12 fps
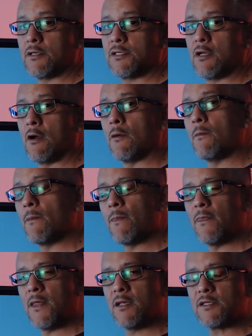So
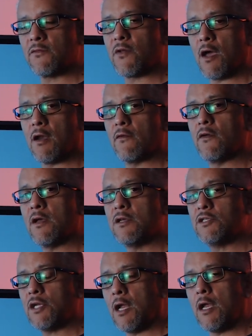things have kind of
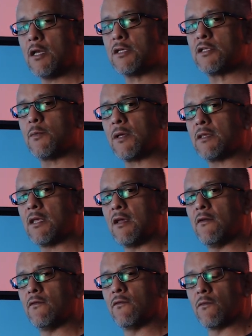changed, but
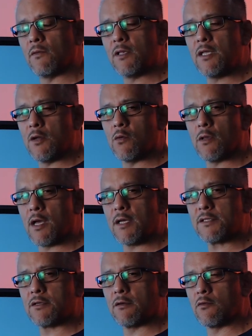they've equalized or